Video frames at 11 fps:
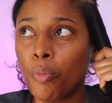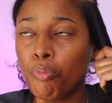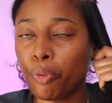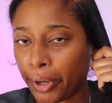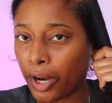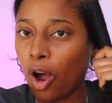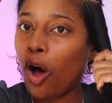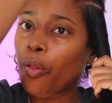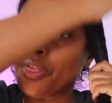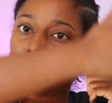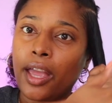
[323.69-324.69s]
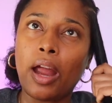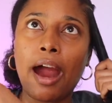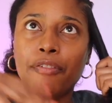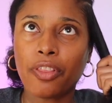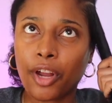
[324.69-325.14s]
bring all the hair,
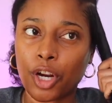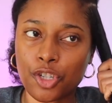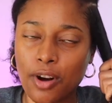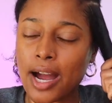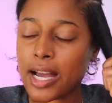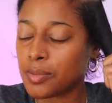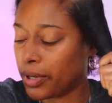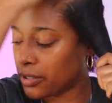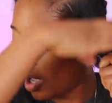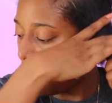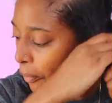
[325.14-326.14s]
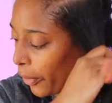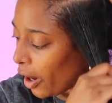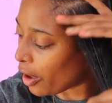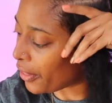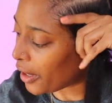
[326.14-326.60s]
after the hair dries, bring
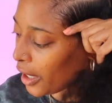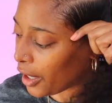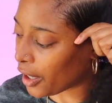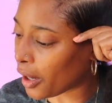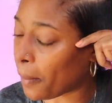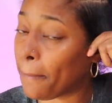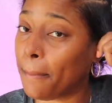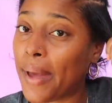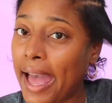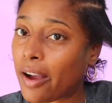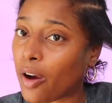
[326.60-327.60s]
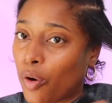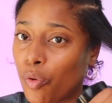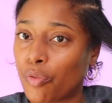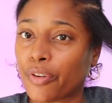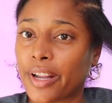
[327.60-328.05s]
all the hair back
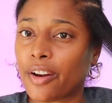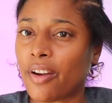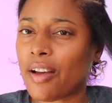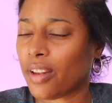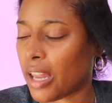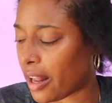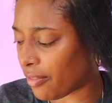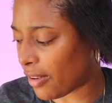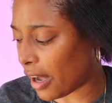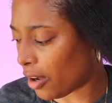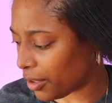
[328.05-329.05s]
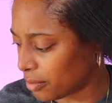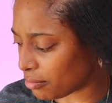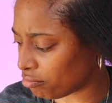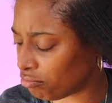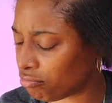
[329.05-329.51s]
over, it'll have a lot of
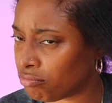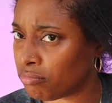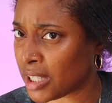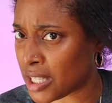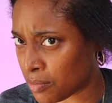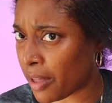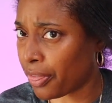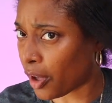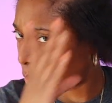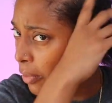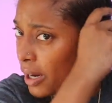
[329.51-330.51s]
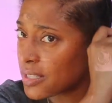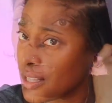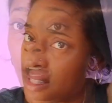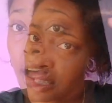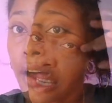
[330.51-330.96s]
volume. Is my thought
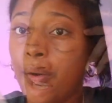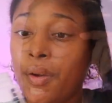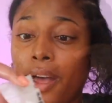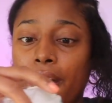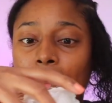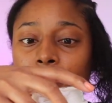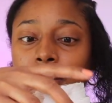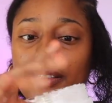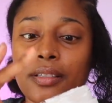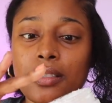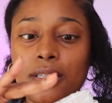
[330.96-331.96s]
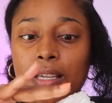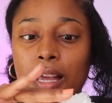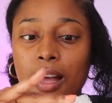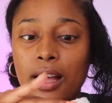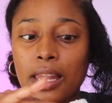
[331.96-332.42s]
process. Okay, let's see
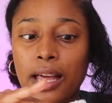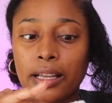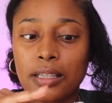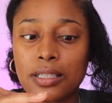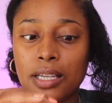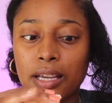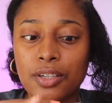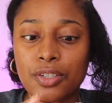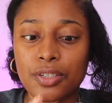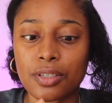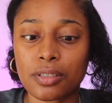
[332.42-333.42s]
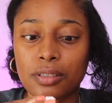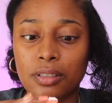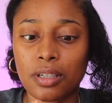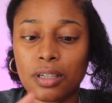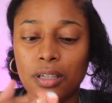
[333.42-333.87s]
how I like the texture.
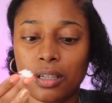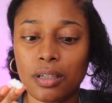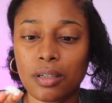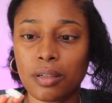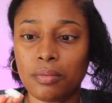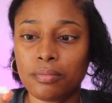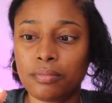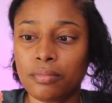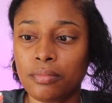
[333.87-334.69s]
I